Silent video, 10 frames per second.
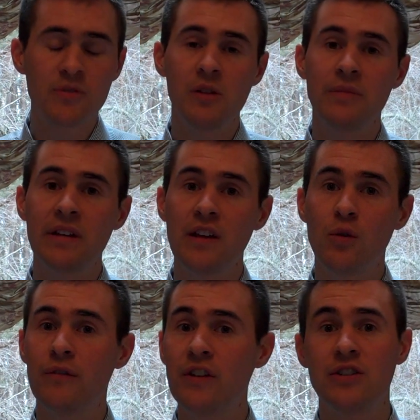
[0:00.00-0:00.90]
something that
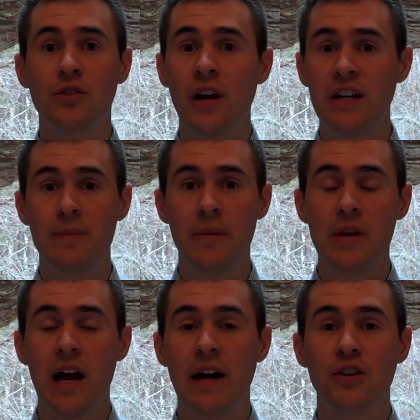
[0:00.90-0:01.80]
you have integrated
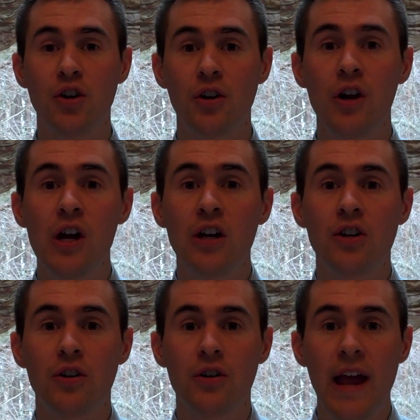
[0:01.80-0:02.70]
maybe on
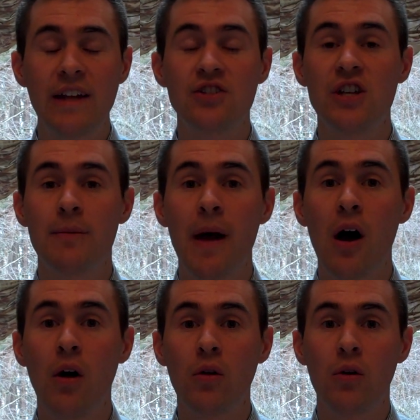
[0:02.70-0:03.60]
your
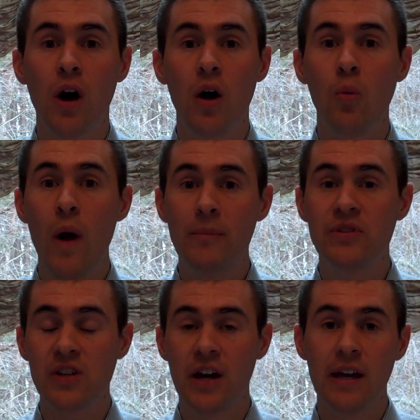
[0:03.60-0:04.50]
HTML
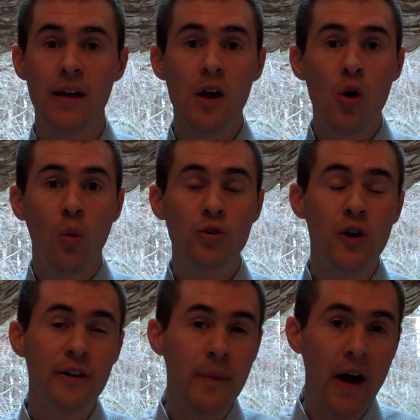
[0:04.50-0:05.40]
website. We're
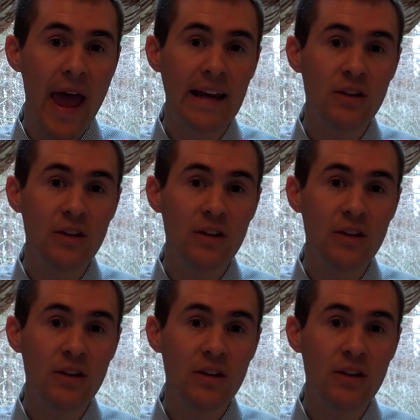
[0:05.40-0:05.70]
talking about